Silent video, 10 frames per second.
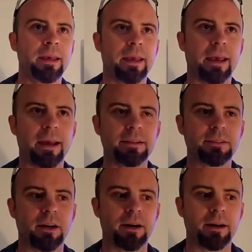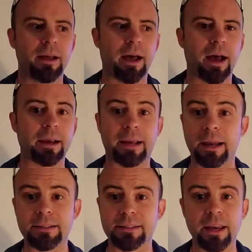And uh, I
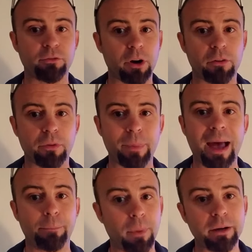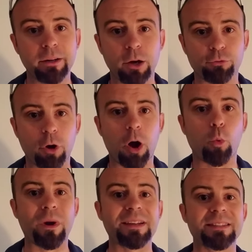gotta say, right off the bat, Monday Night Raw
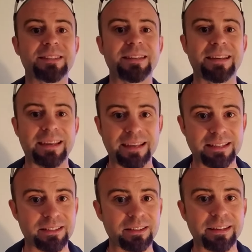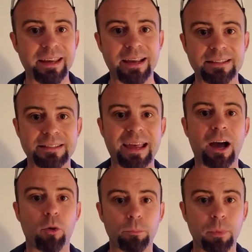wins easily hands
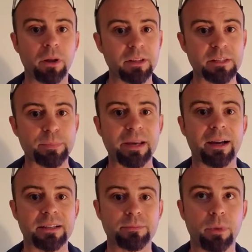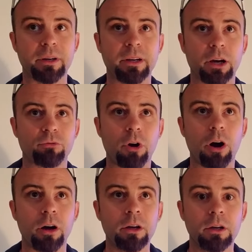down. But let's be honest, Monday Night
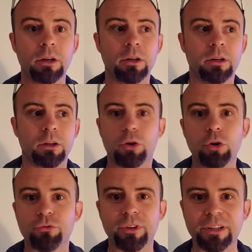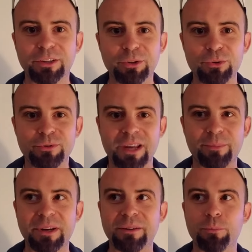Raw couldn't really lose. I
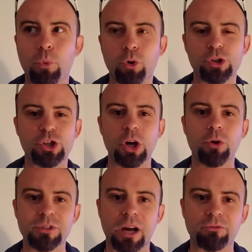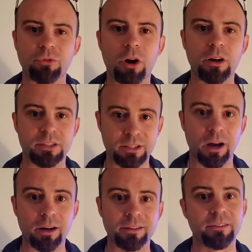mean, more shows on Raw
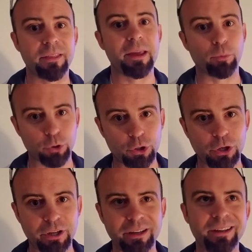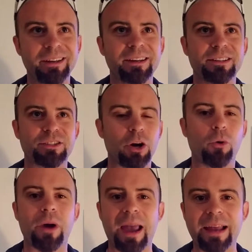sucked than they were good.
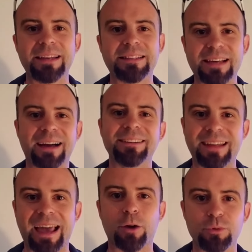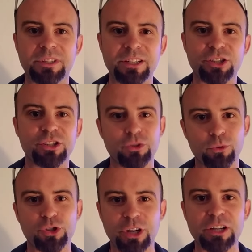So any talent acquisitions
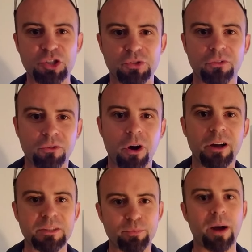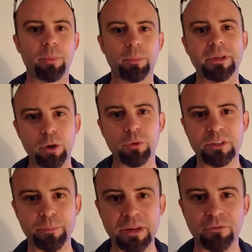or changes for Raw is probably going
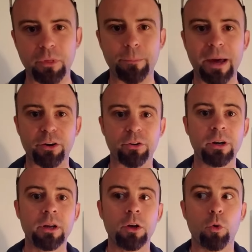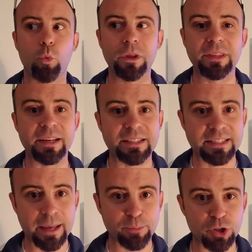to be for the better with the
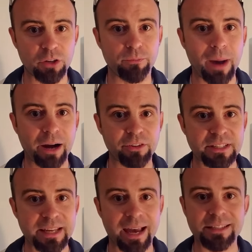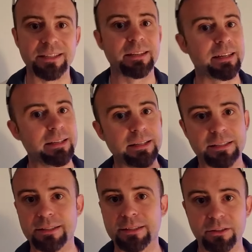exception of Byron Saxton, he
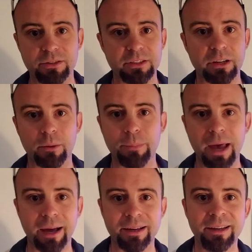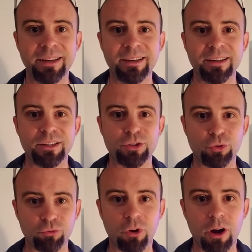needs to seriously come back
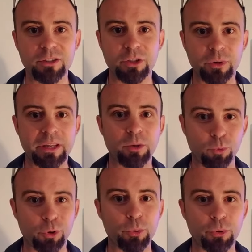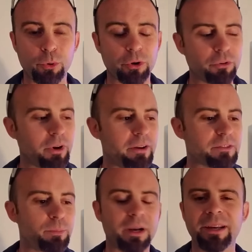to Raw so he can work with Corey
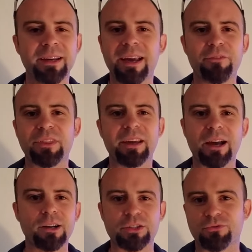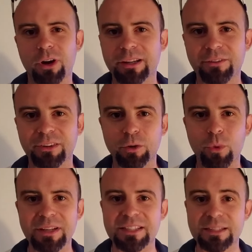Graves. But everything else, Raw definitely
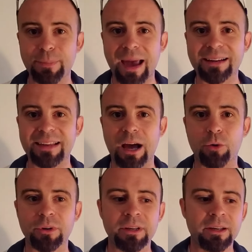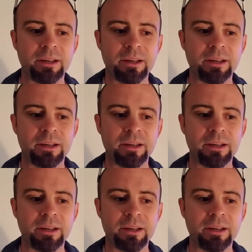wins. SmackDown,